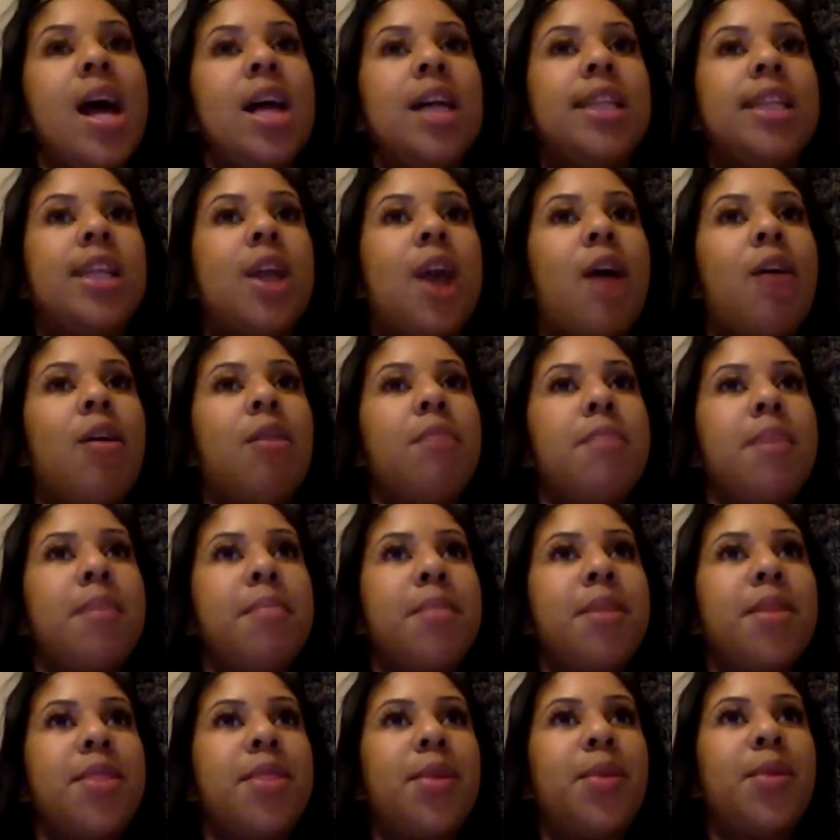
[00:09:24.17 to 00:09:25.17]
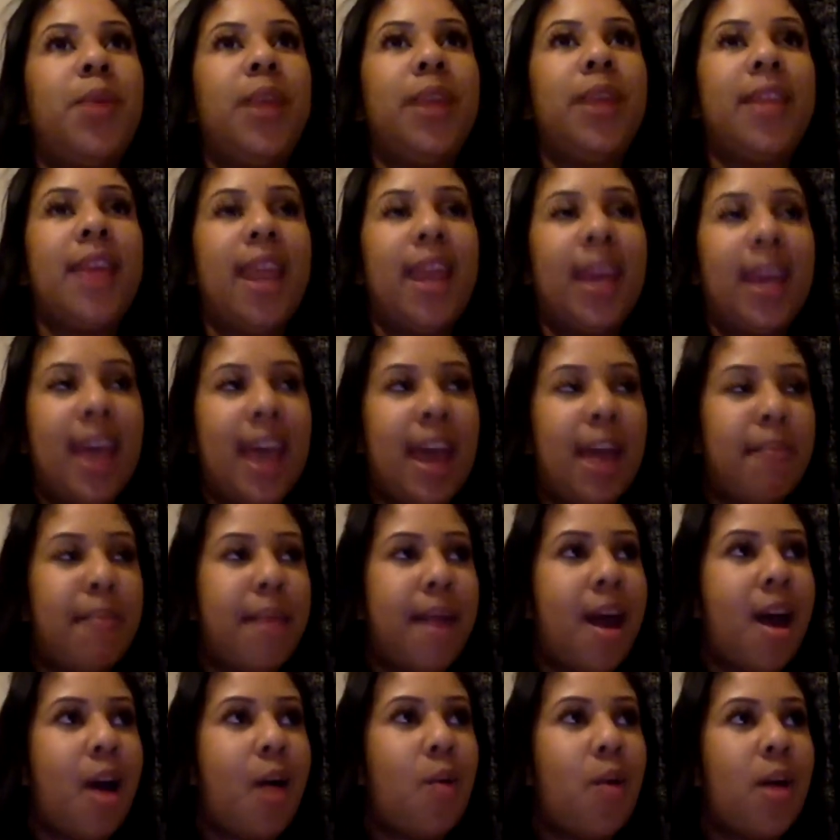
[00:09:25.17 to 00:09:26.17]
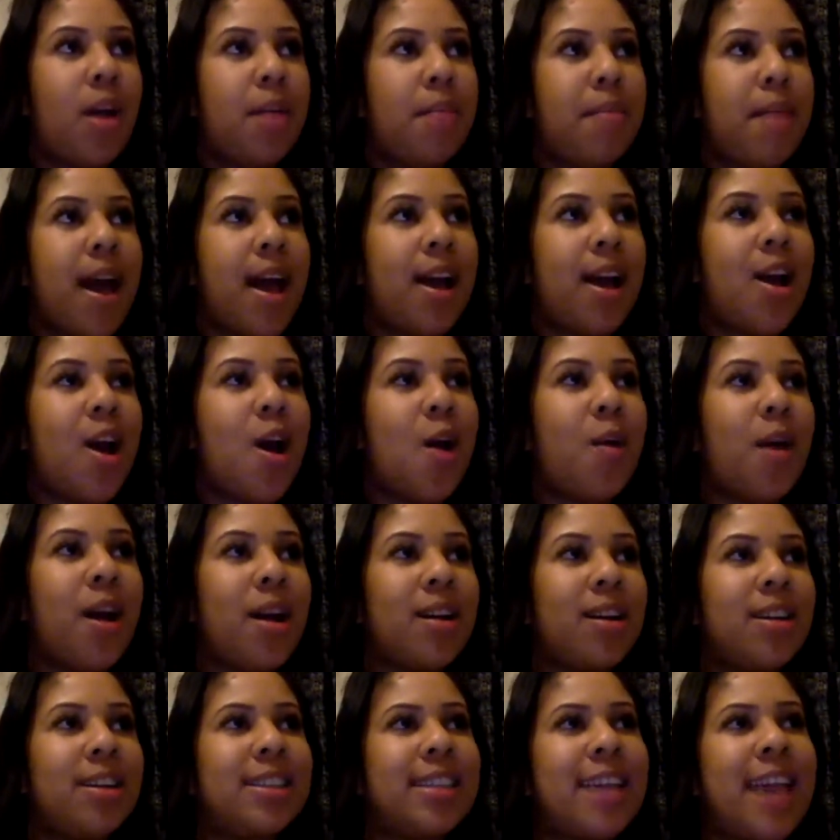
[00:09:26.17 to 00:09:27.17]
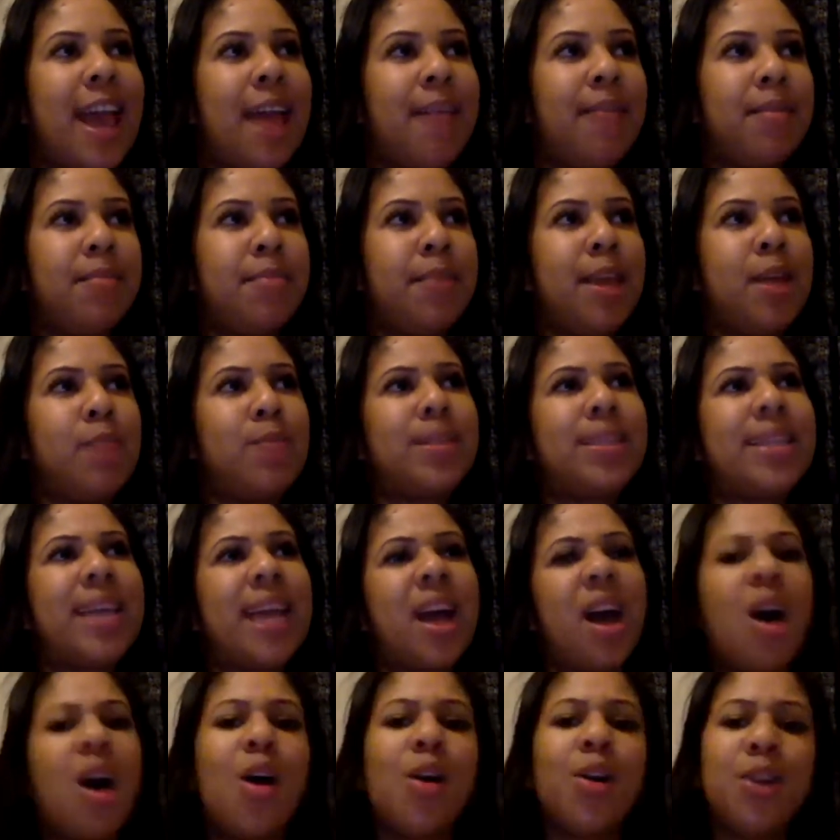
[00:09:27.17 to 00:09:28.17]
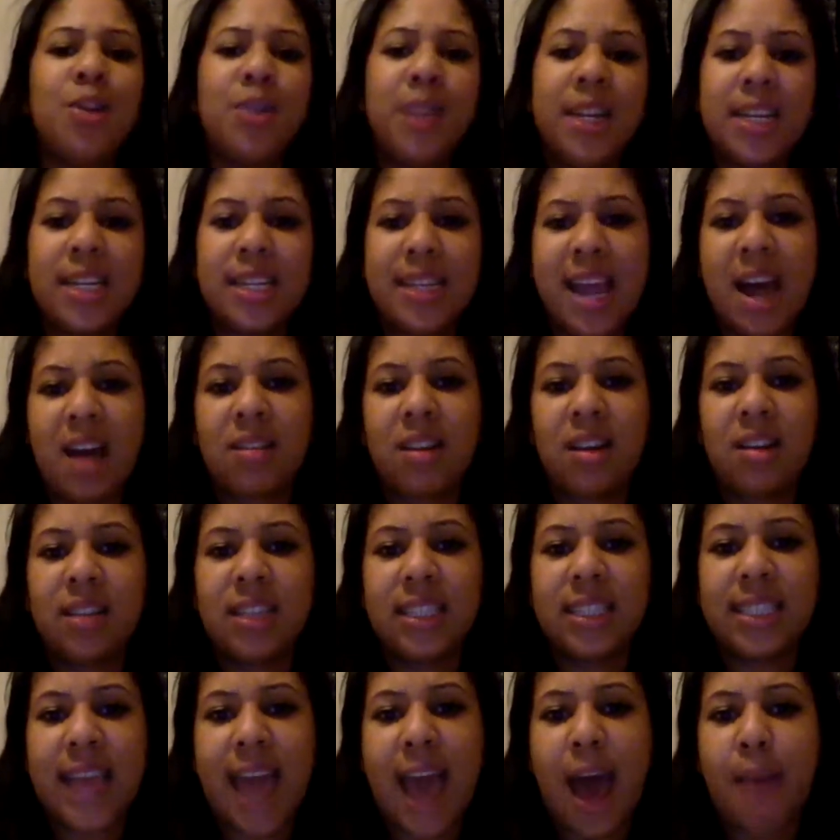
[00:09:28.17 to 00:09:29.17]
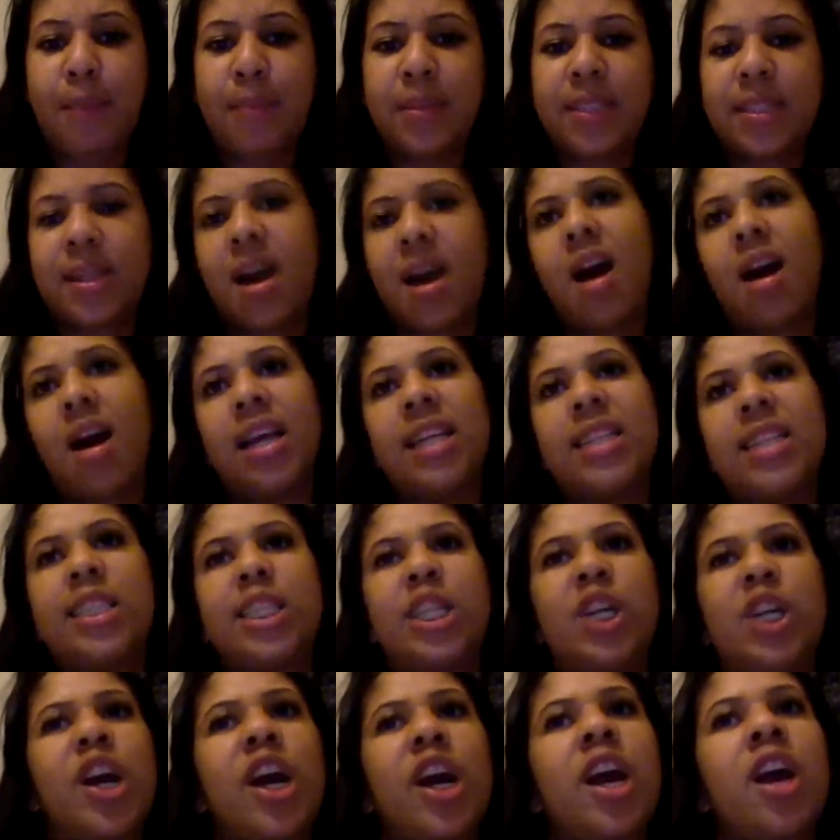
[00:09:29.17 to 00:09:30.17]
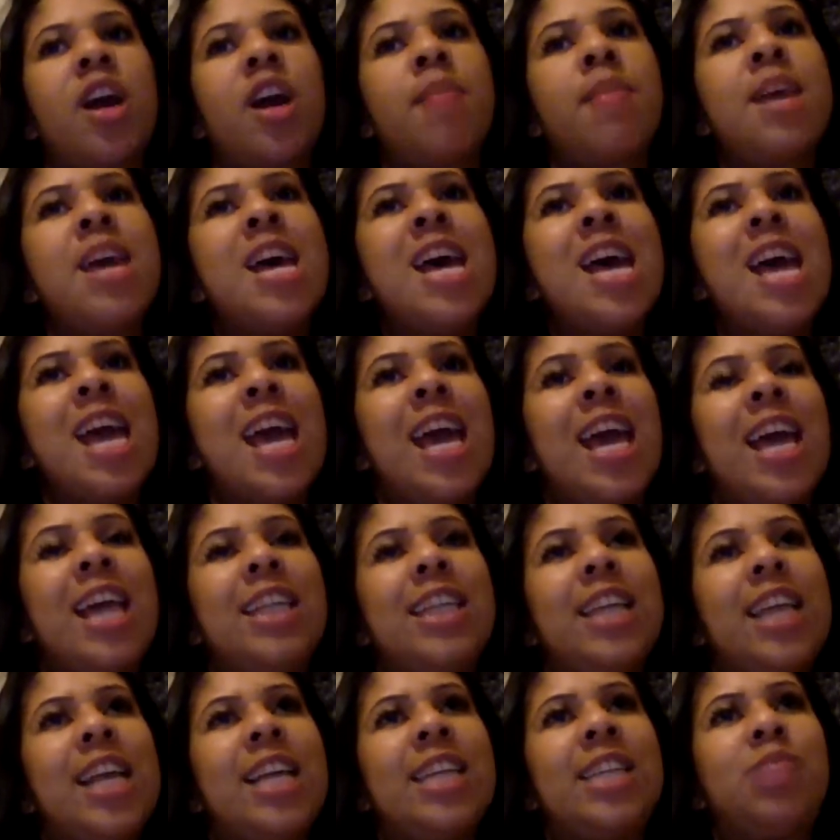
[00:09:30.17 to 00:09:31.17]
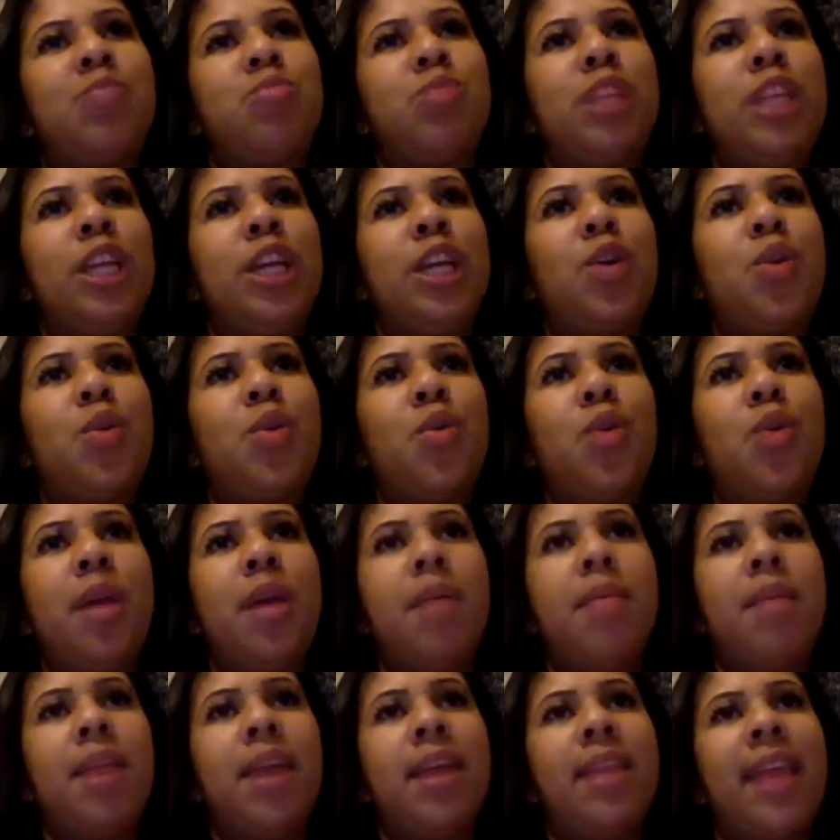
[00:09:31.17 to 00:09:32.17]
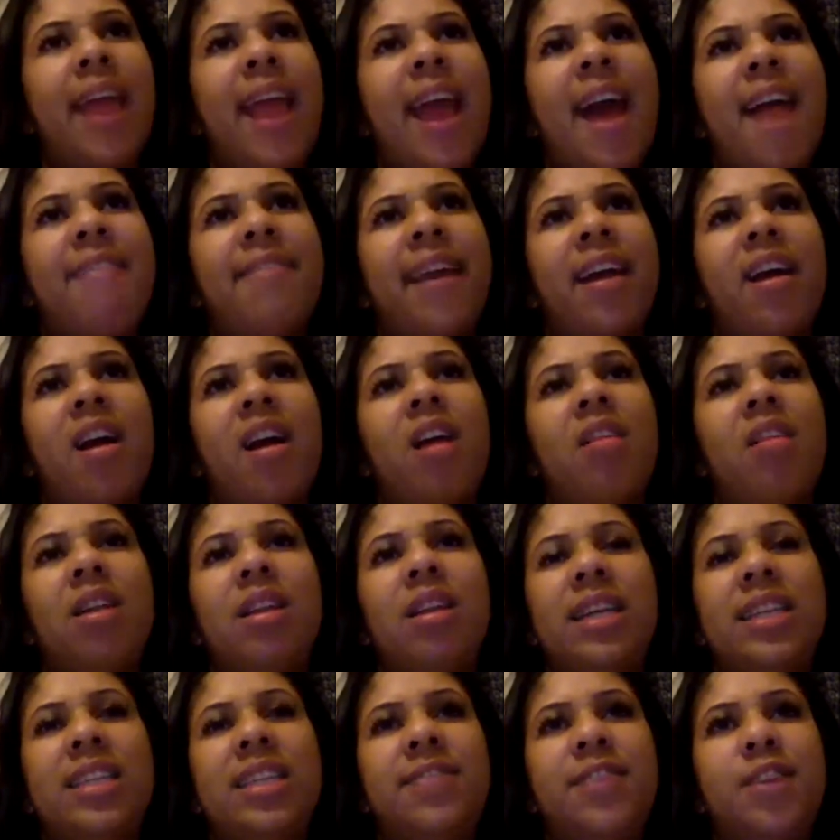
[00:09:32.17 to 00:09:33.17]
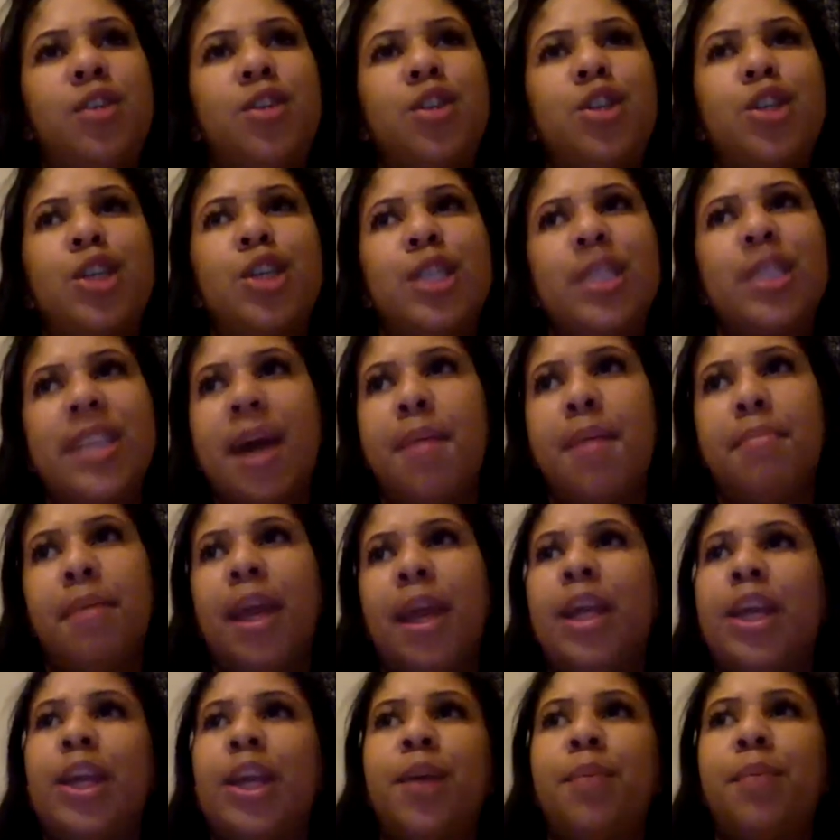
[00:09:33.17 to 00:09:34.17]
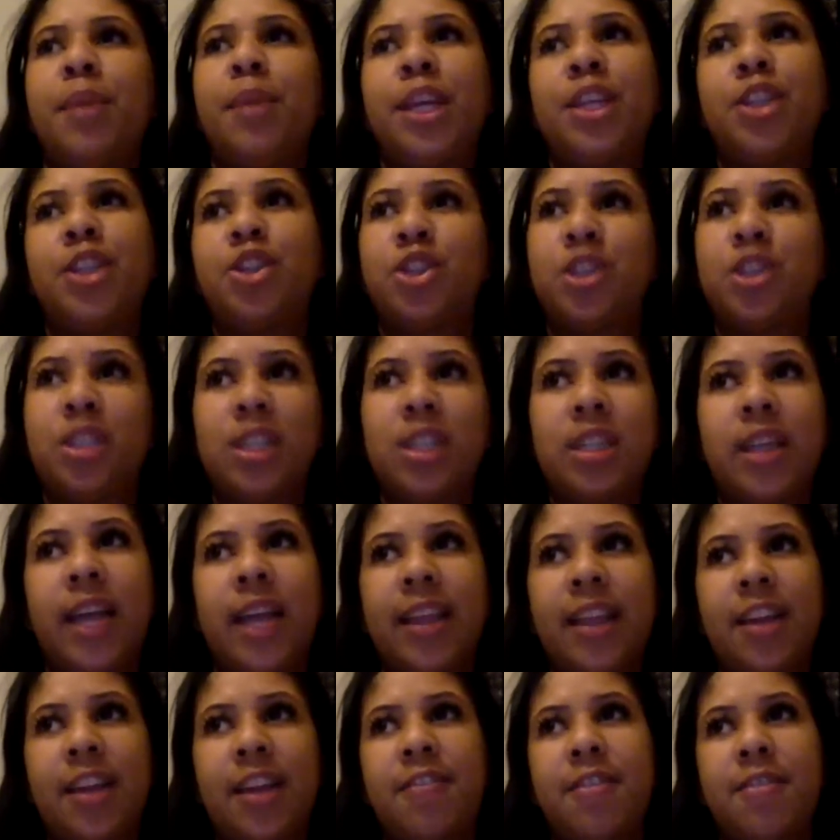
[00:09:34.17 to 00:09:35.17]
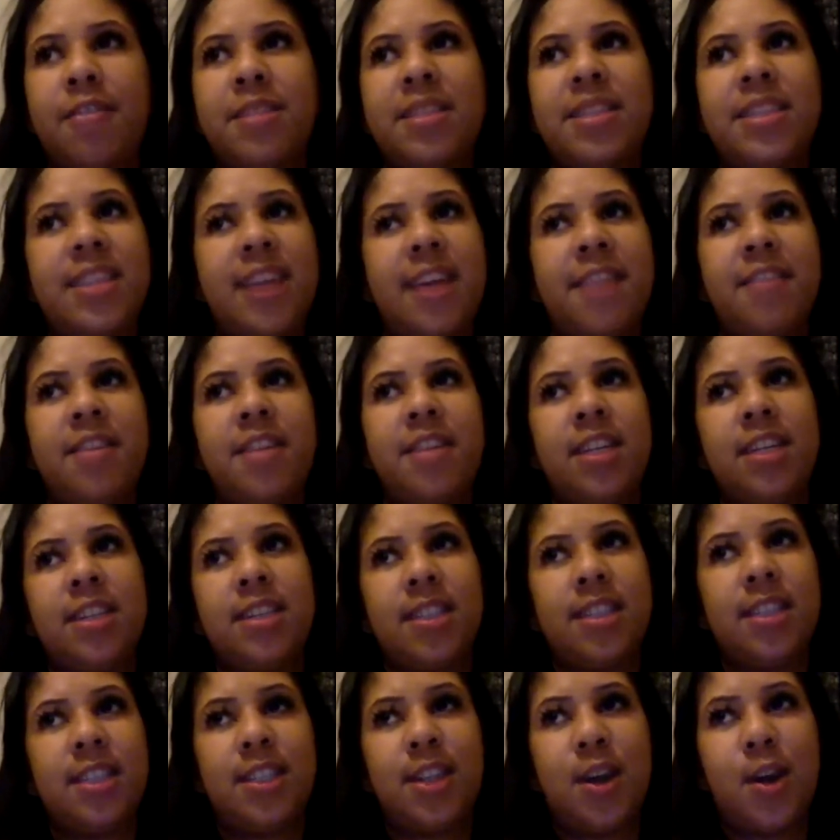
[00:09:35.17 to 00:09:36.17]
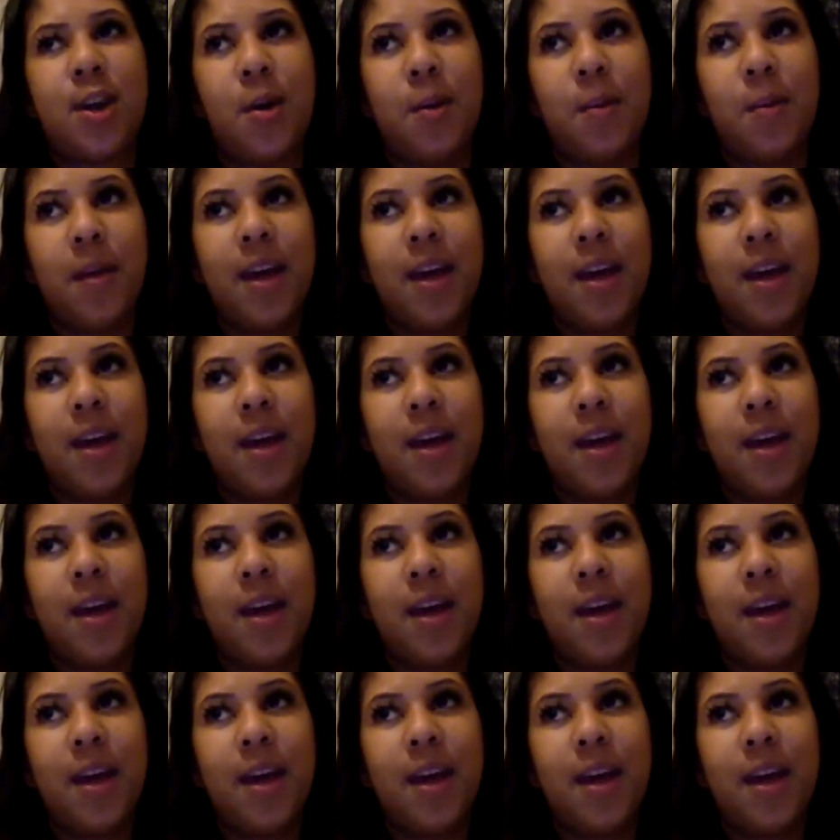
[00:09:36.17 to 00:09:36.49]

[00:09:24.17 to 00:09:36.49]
So I remember the week that it came out, one of my coworkers came to me and was like, Oh, you need to download this app. It's called Instagram. It, it's really cool. And they have like all of these filters that make your pictures look like they're from the 70s. It's dope.